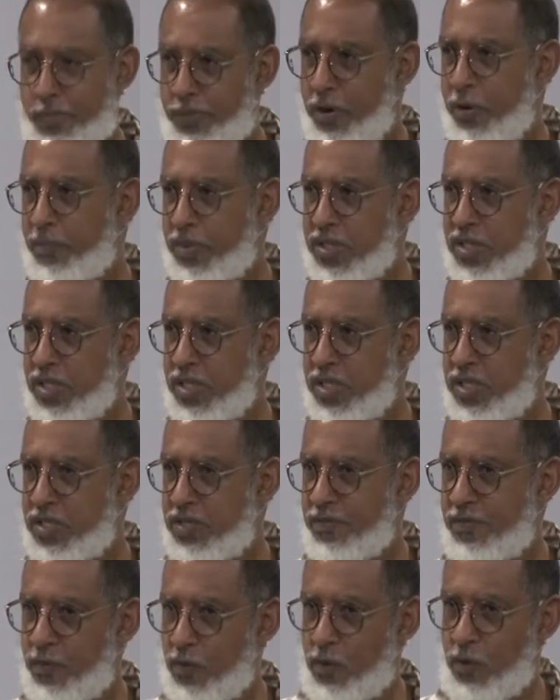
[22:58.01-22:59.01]

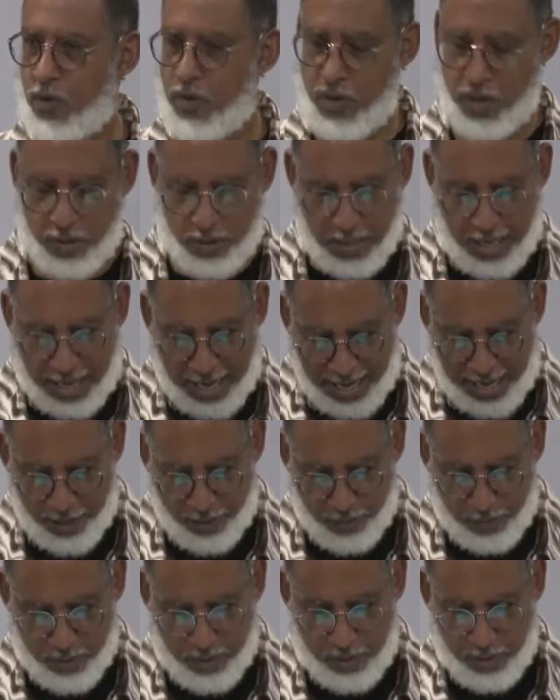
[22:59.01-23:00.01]
purposes, for
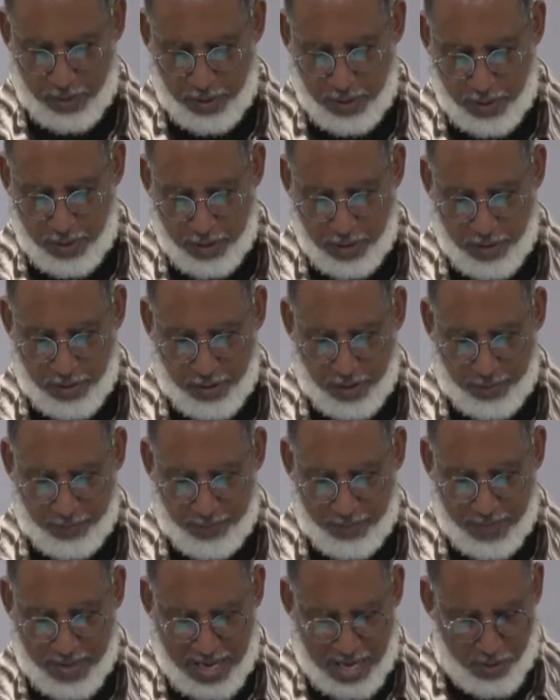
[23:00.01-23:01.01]
our learning,
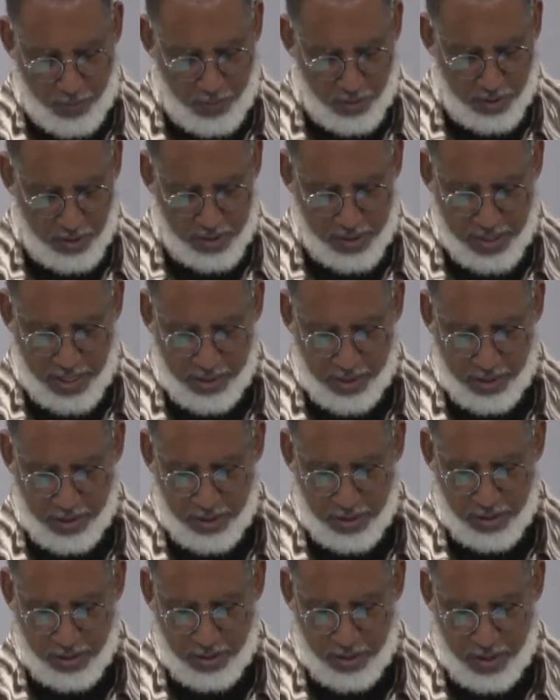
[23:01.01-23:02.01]
I want to say
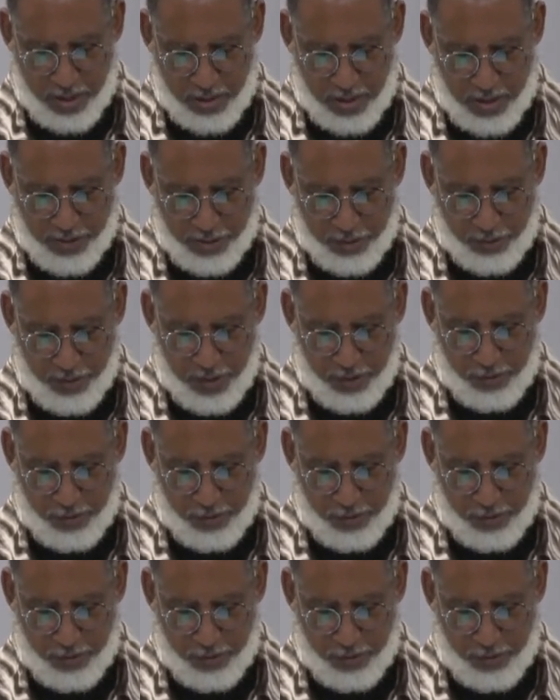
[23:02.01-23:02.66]
that there are three